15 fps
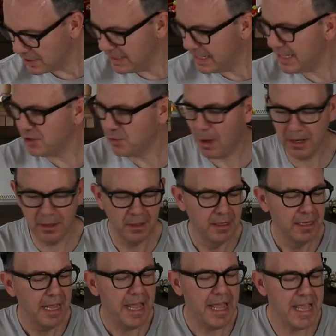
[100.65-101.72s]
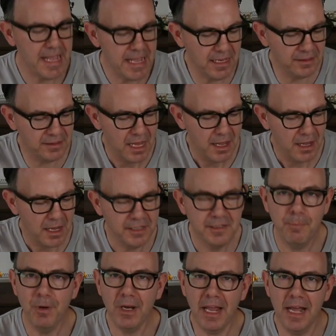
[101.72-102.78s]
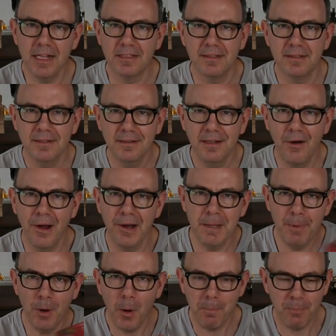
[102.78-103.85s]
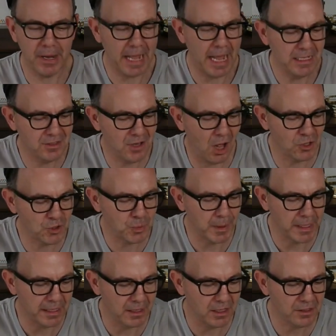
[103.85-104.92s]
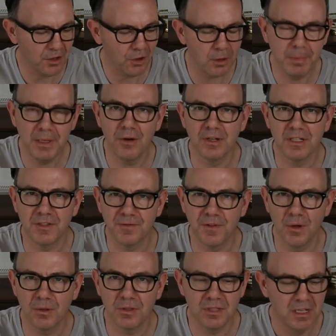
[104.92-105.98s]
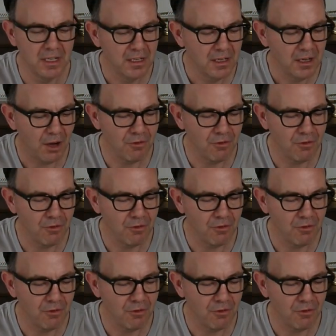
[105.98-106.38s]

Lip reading: So the next one is the Brickheadz. Now I only built a Brickheadz last week and I gotta be honest folks,